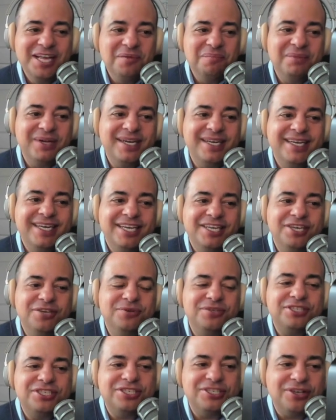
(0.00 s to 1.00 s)
But
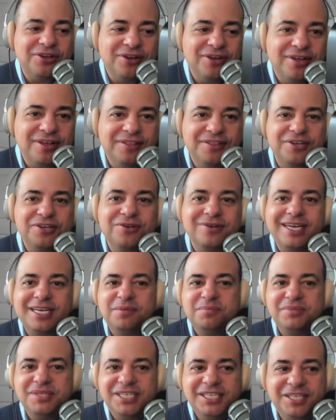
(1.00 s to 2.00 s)
you saw the
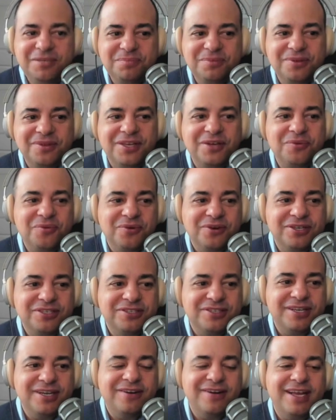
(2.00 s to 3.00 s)
great people that
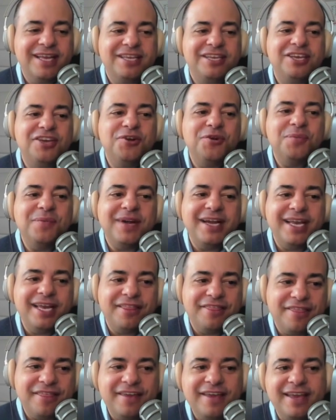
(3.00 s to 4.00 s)
worked there, and you
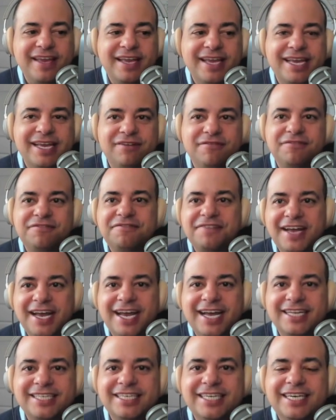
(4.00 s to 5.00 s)
might think, in
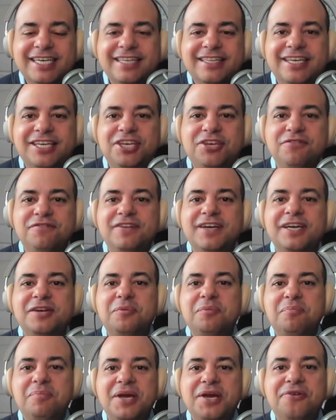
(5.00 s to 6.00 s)
fact, that you've got
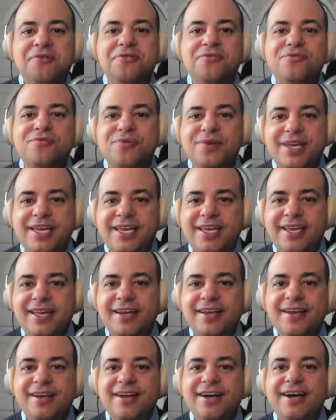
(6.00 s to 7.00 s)
a better read
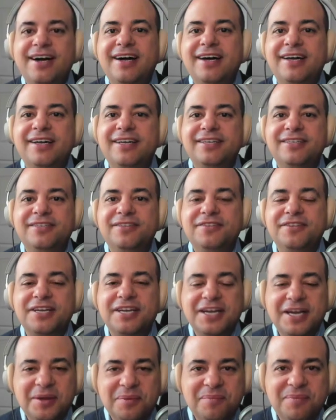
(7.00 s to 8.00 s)
on the
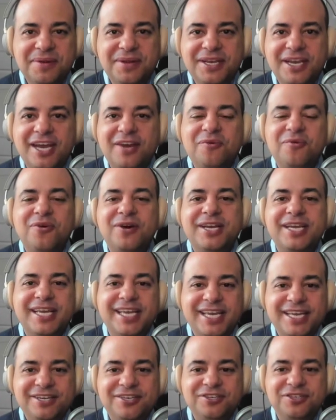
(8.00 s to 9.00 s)
company and what it
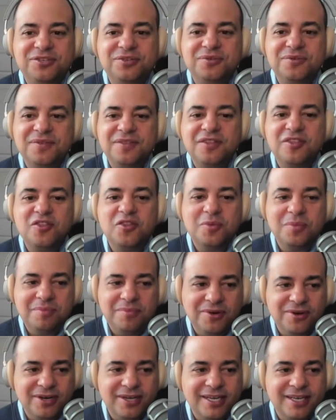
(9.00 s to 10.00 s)
can do than the
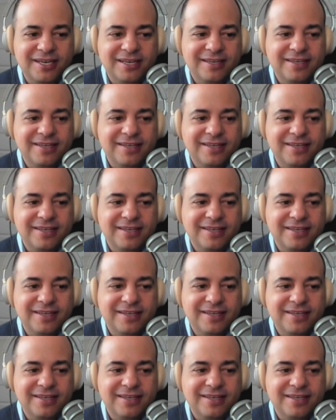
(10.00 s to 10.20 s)
market.